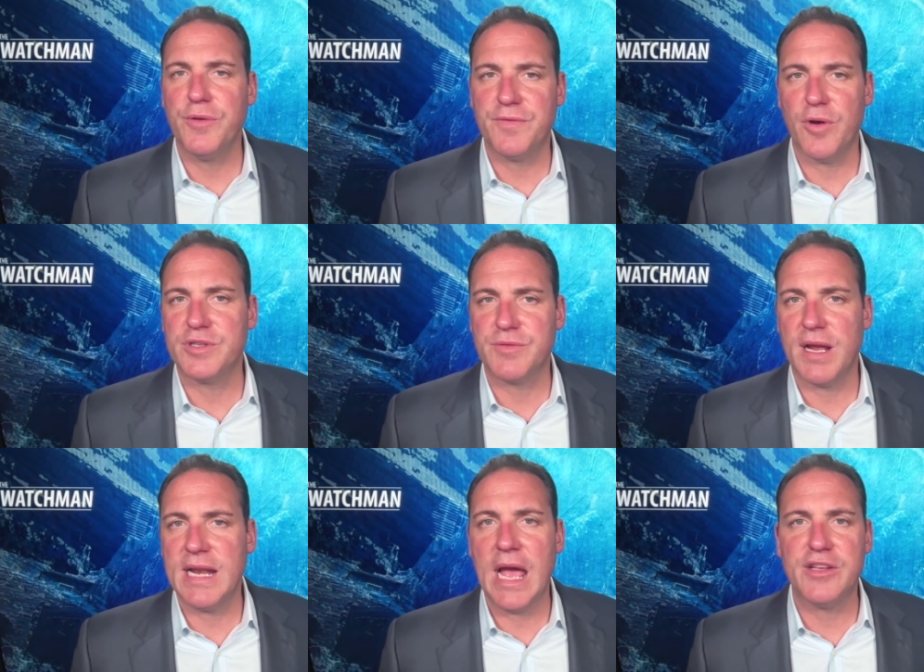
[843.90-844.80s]
folks,
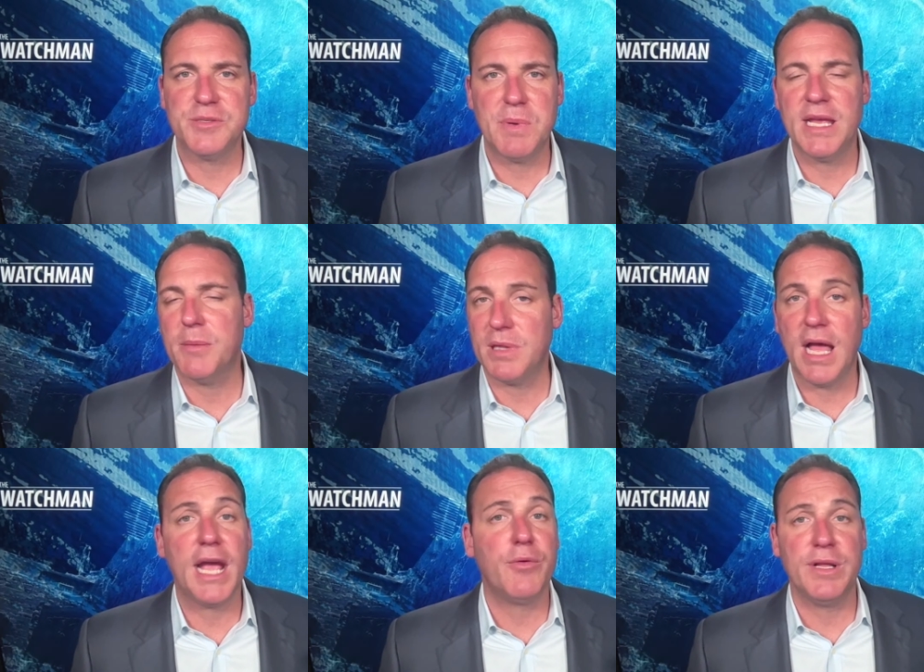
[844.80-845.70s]
right now is being
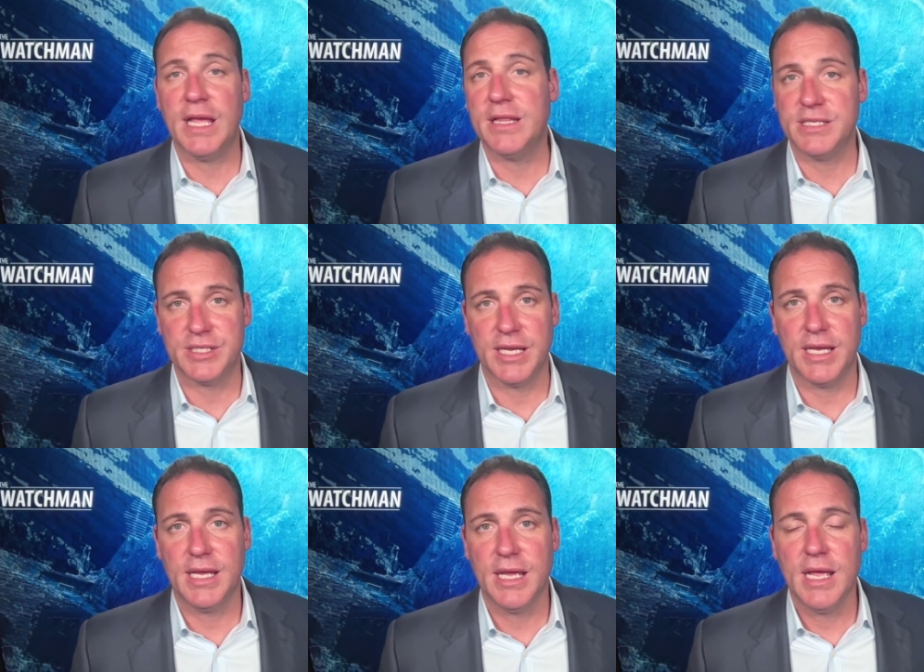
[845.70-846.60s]
applied relentlessly.
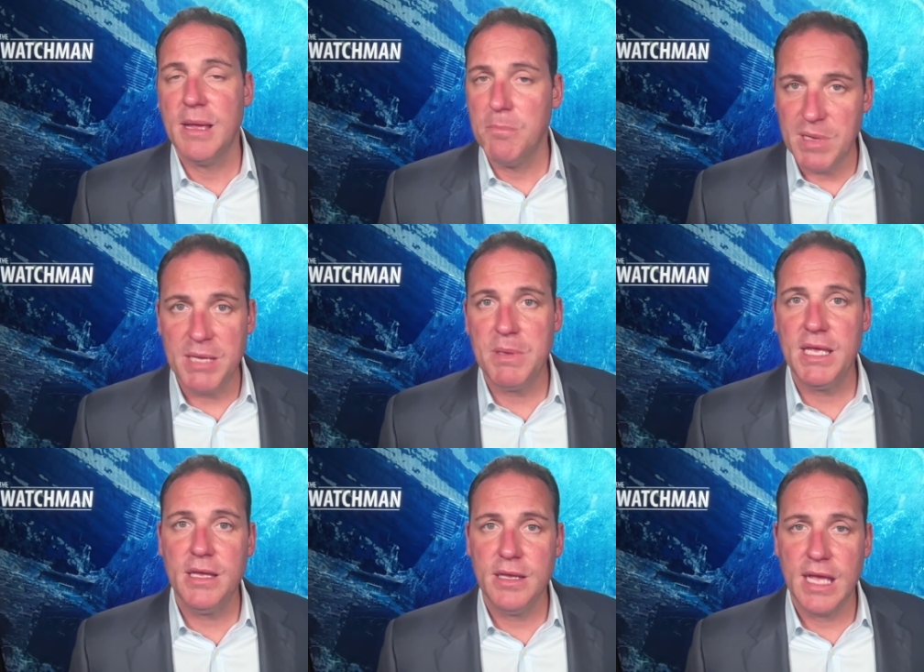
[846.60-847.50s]

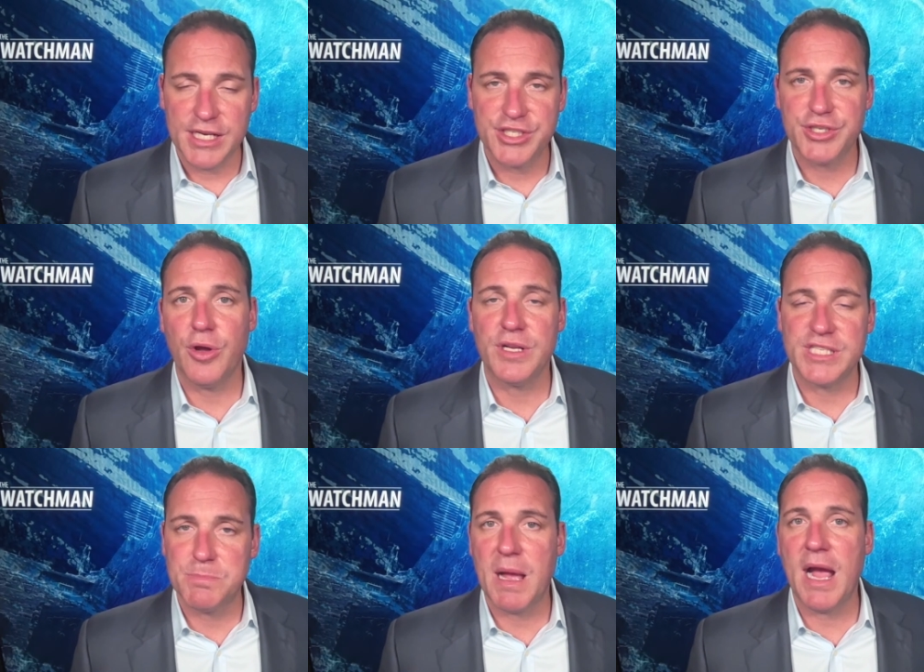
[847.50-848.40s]
Bibi has shown a
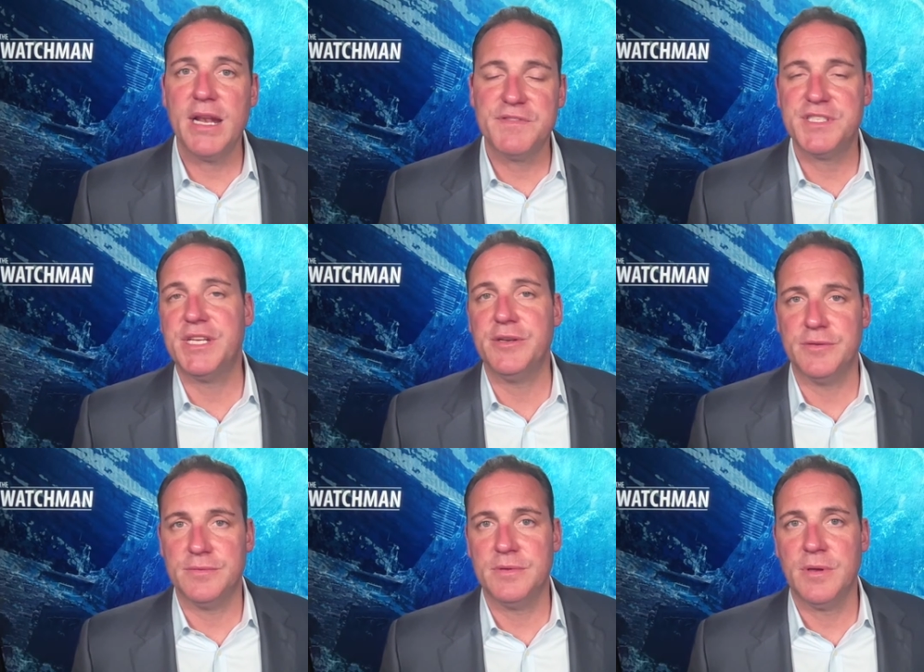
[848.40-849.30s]
spine of
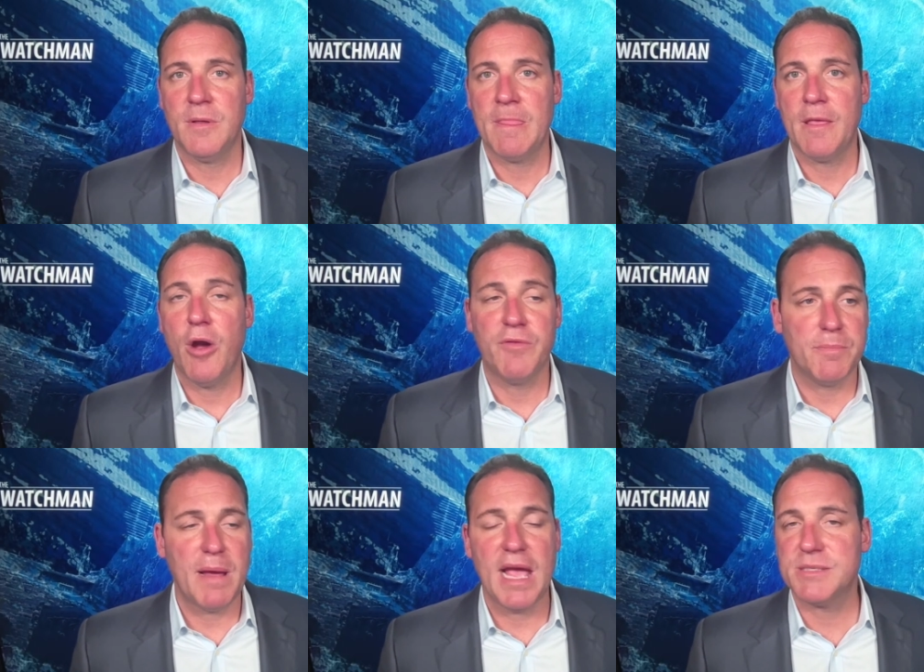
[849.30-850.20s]
steel over the
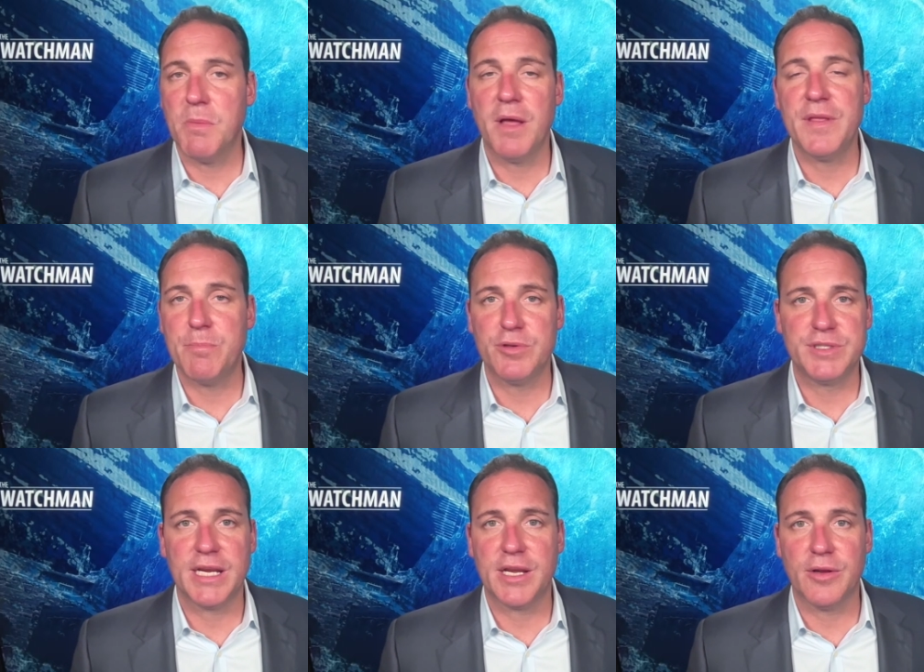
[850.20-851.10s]
past month in
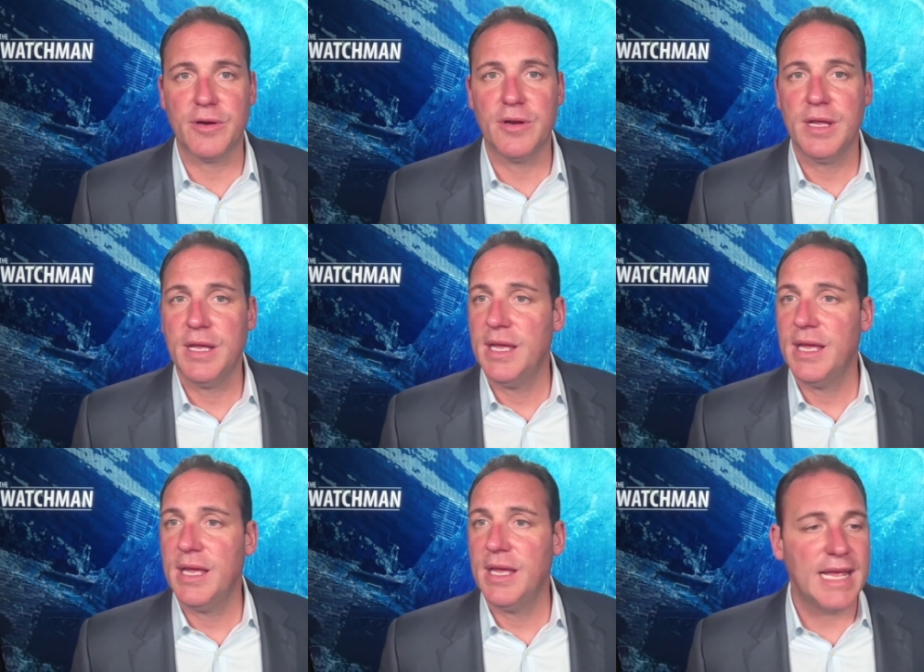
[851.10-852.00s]
particular
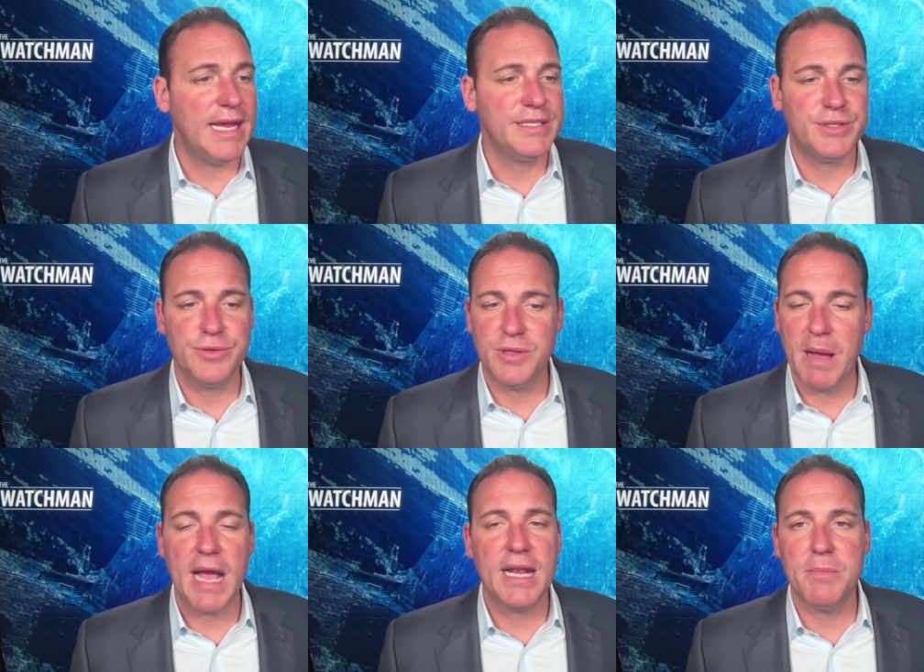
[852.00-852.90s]
in saying to the
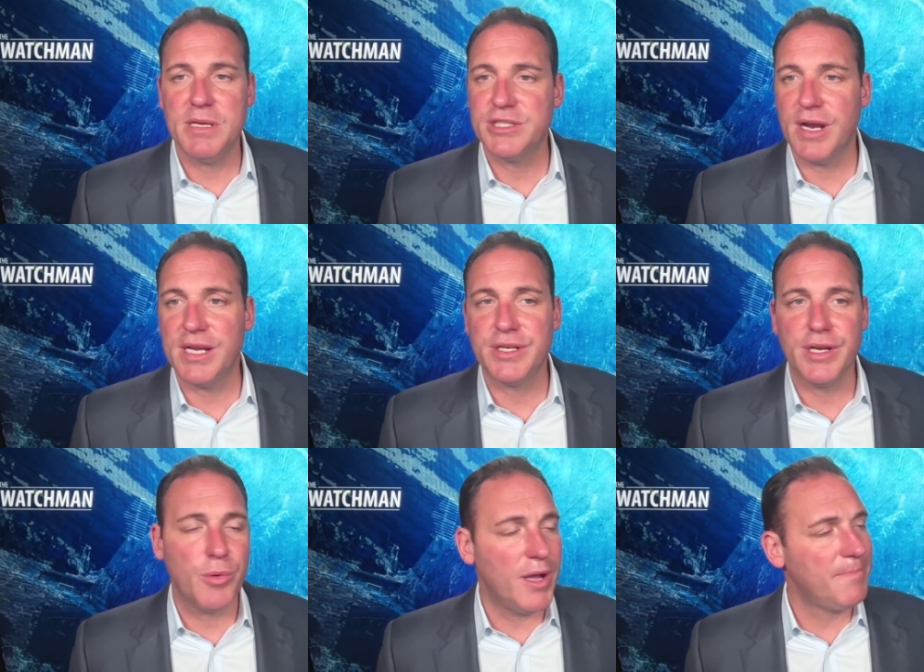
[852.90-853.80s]
Biden administration, you
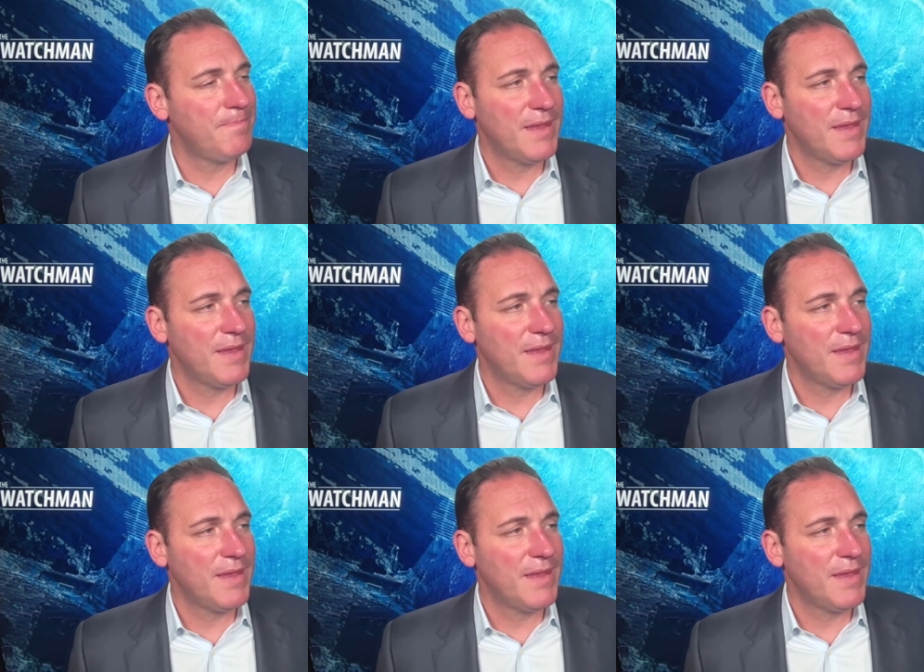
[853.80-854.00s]
know what,